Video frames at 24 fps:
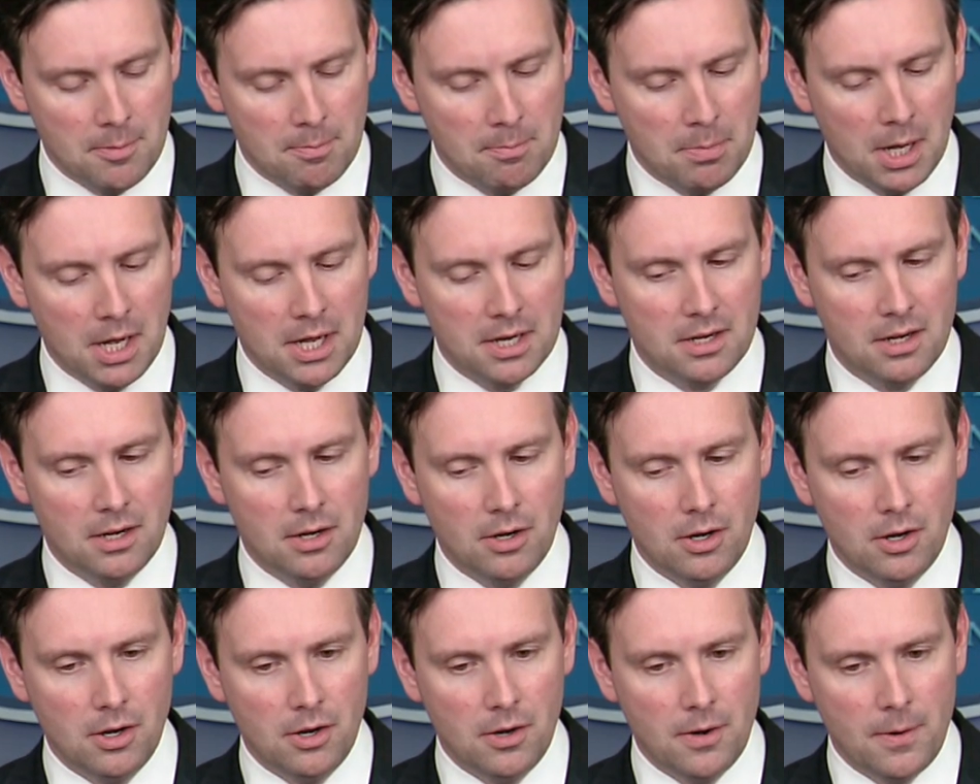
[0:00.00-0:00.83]
But
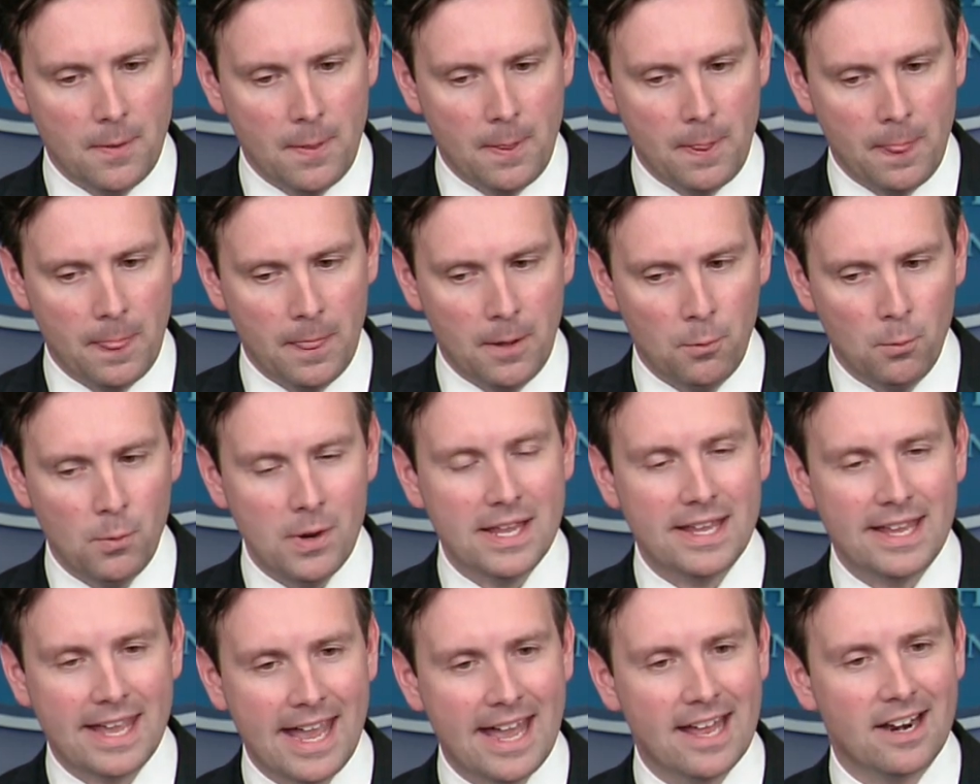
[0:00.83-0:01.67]
we
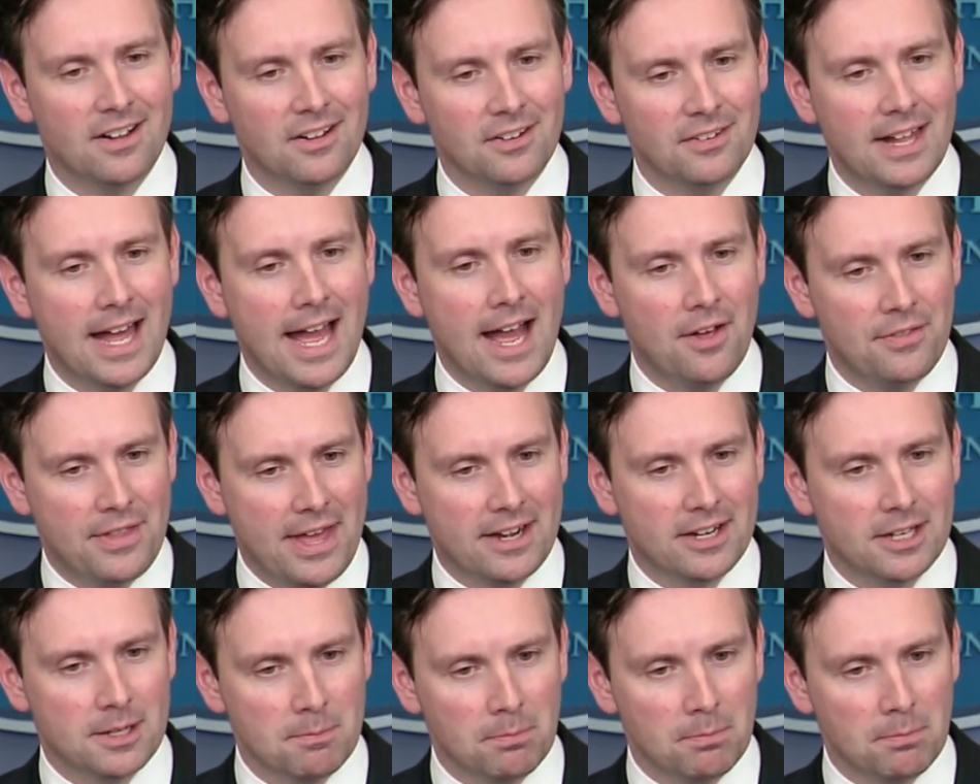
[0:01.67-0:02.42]
can't allow that